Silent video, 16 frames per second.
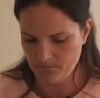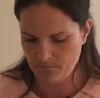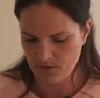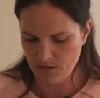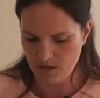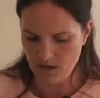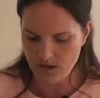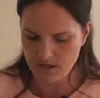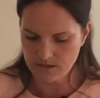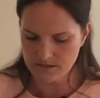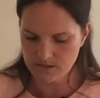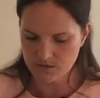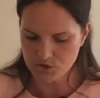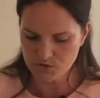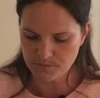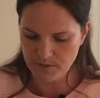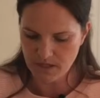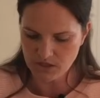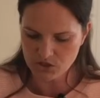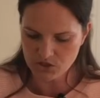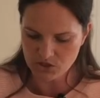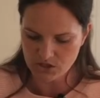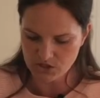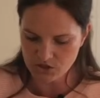Okay, so just
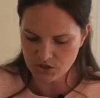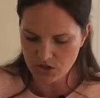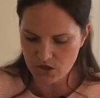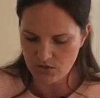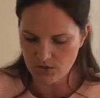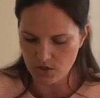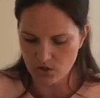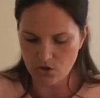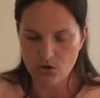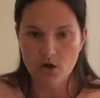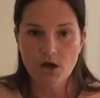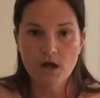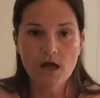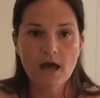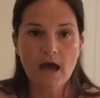pinching as you go along,